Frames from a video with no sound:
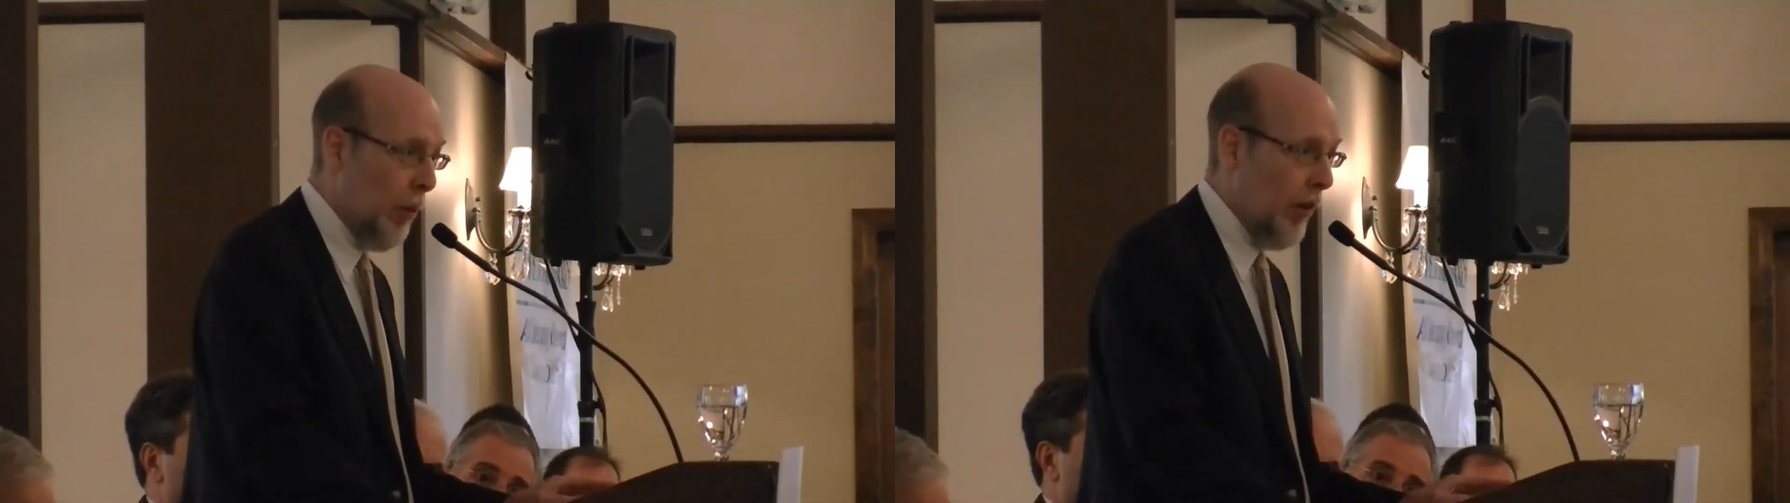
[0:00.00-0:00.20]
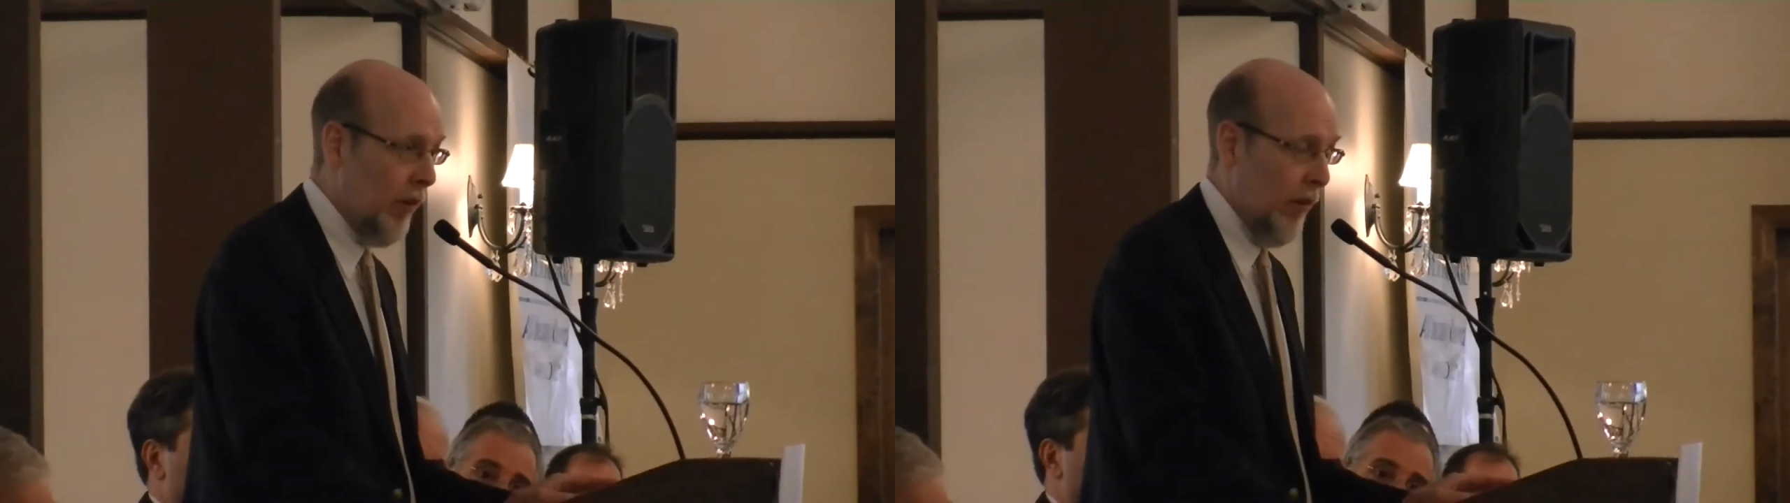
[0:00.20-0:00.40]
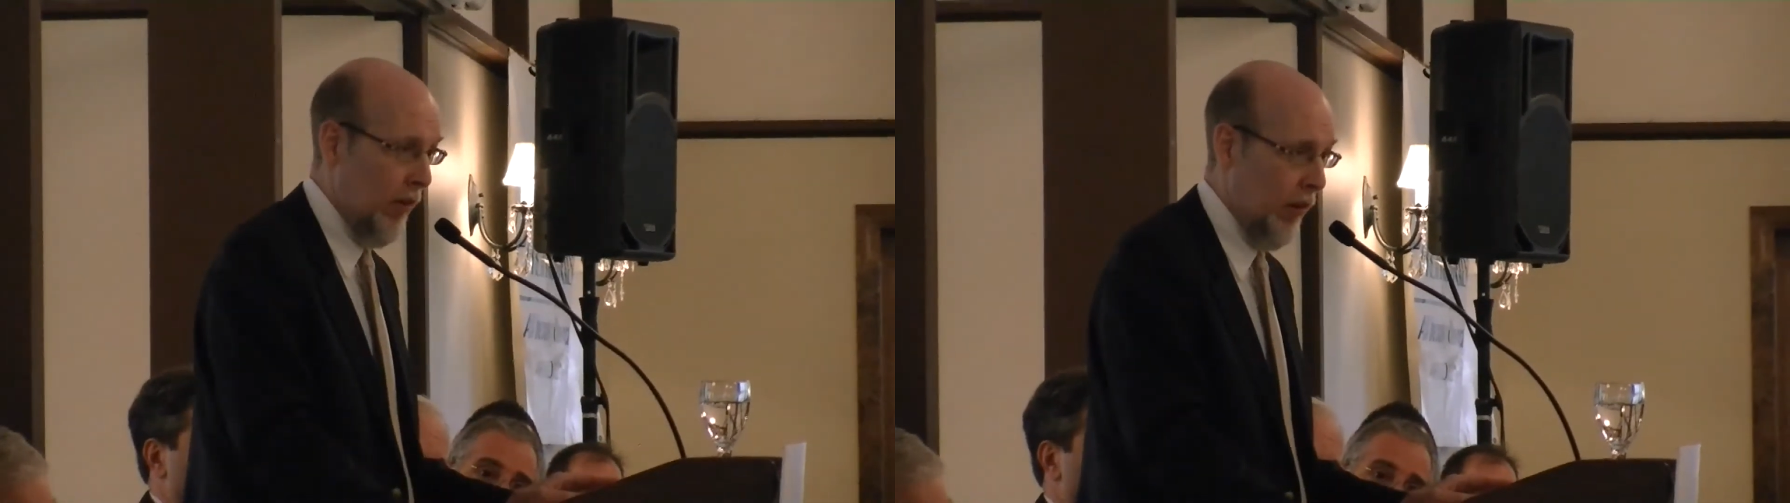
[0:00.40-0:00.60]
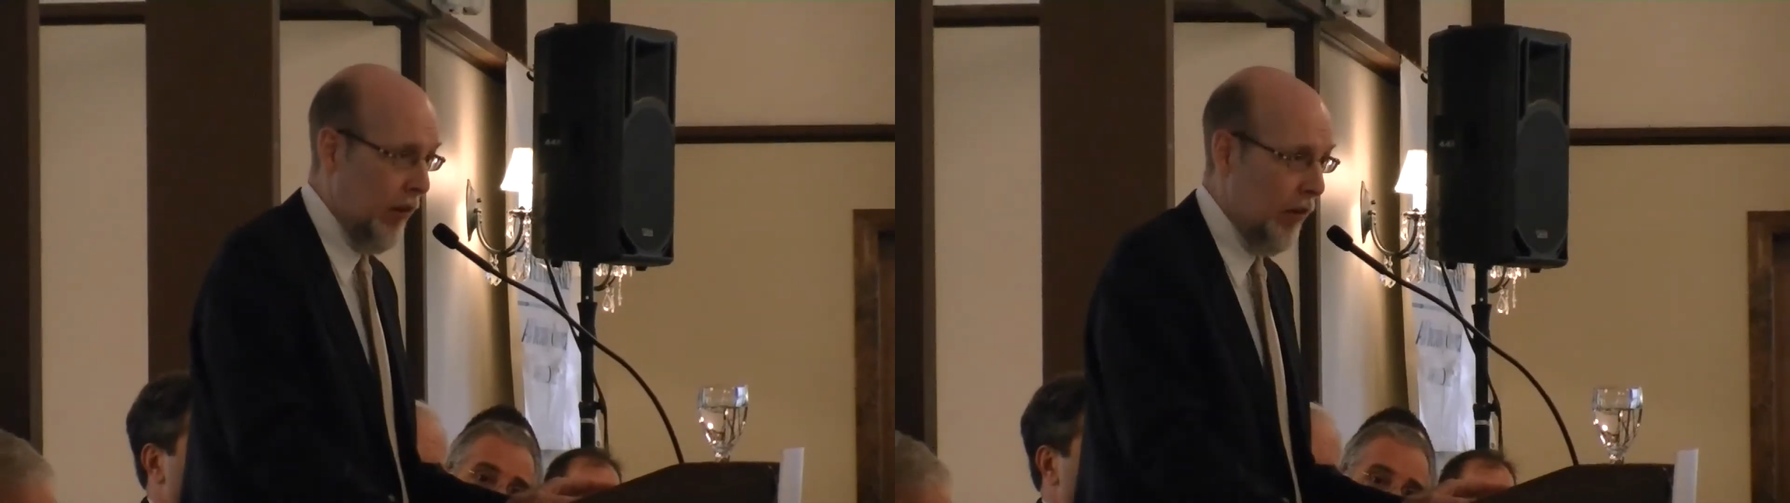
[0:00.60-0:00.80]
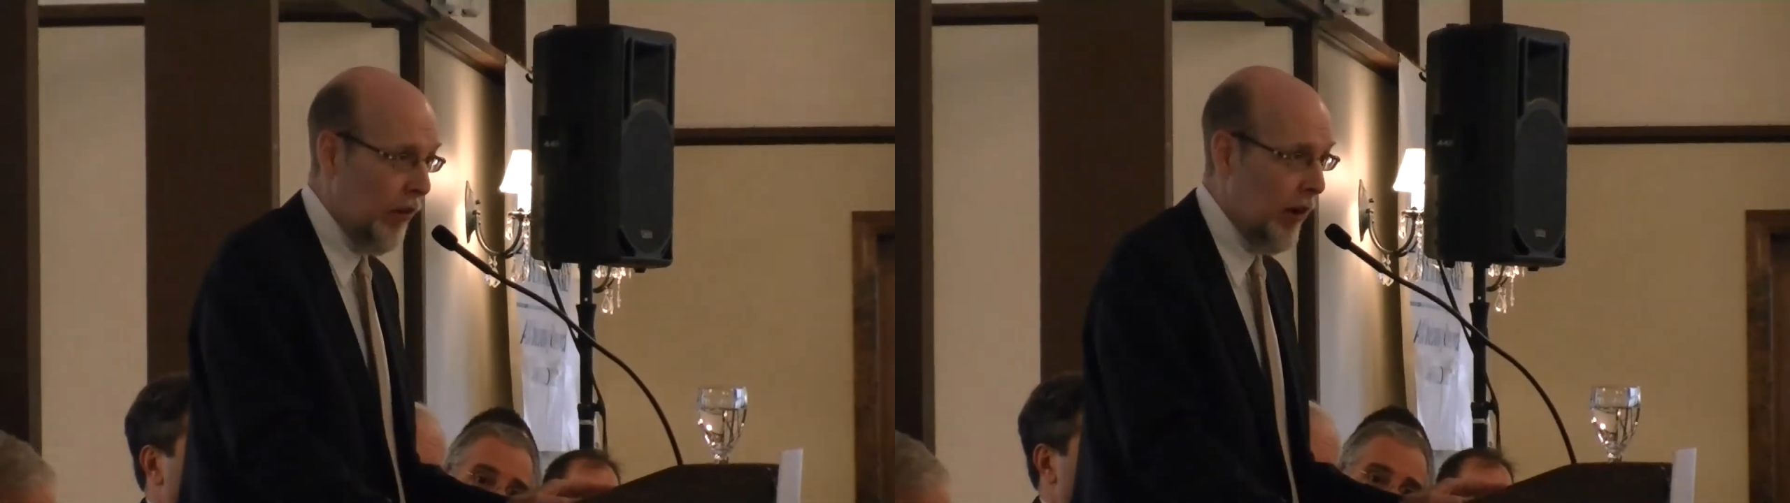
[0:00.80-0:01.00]
worsens the
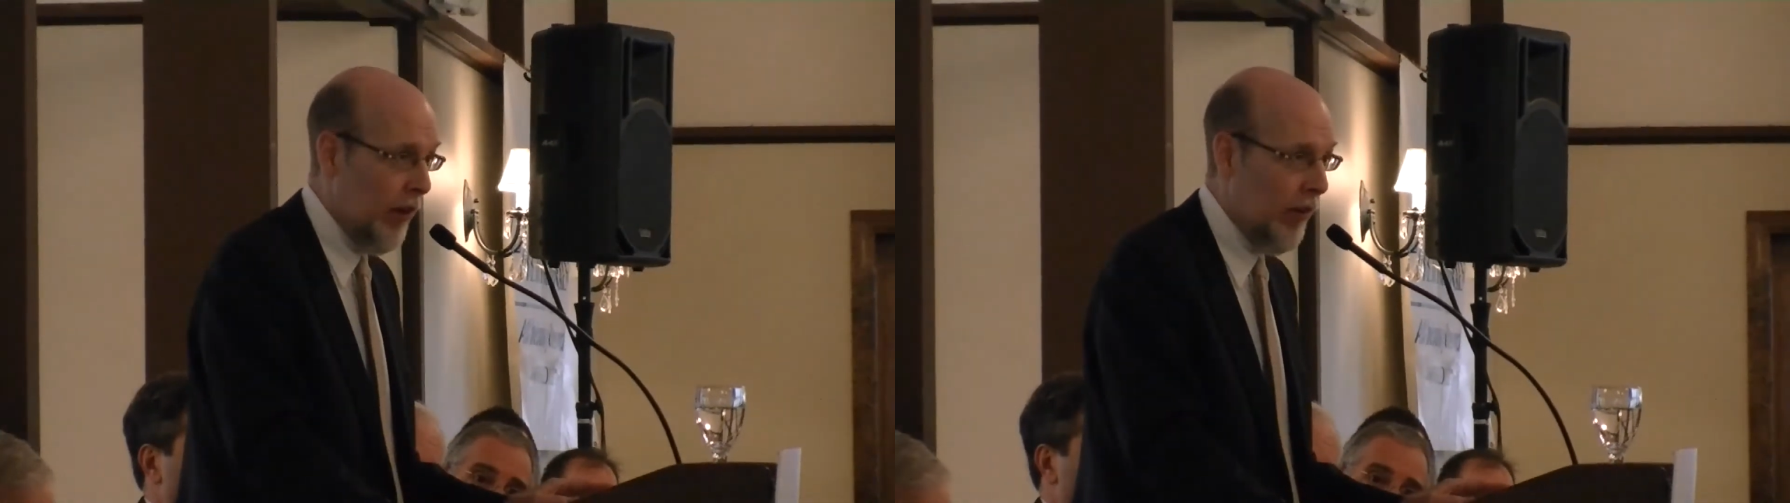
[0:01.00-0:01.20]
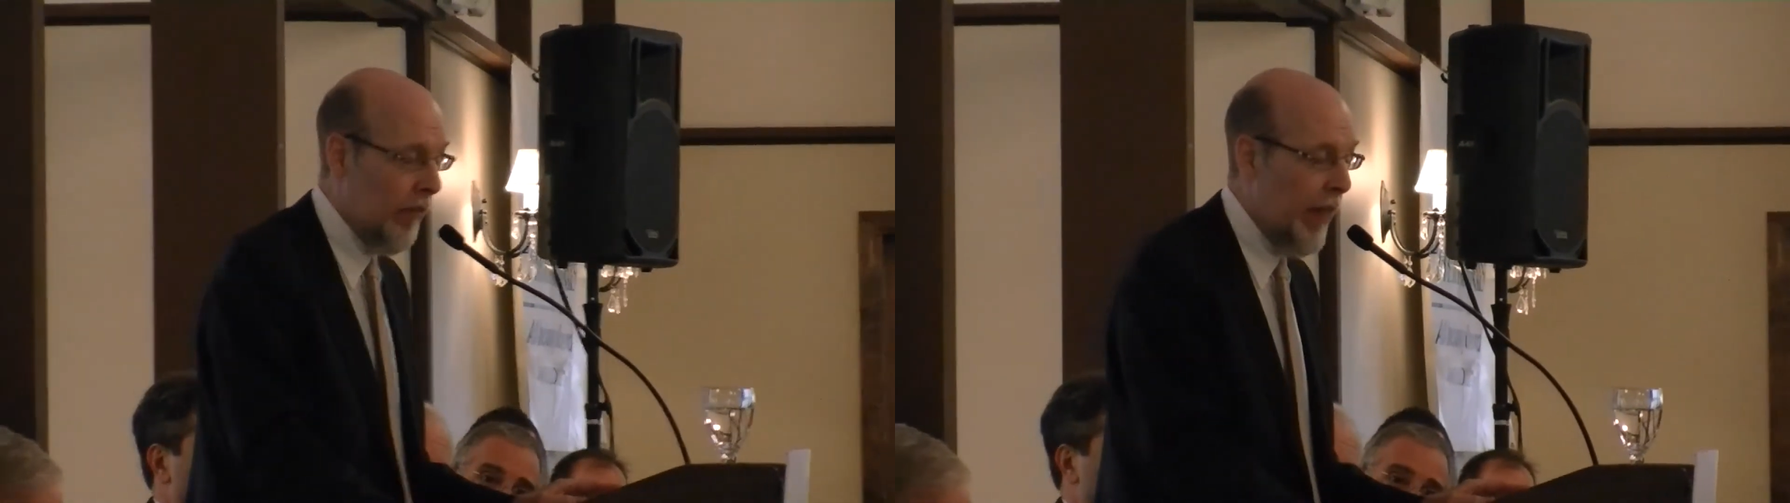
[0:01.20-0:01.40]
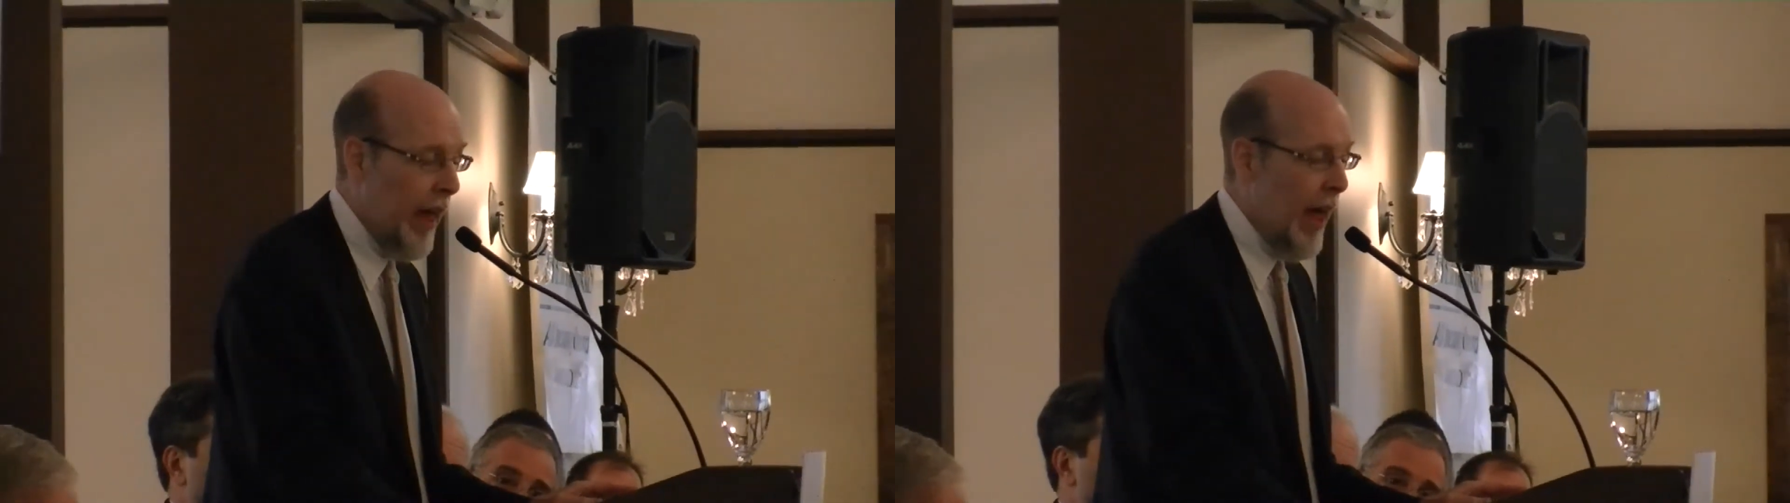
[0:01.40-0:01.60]
situation.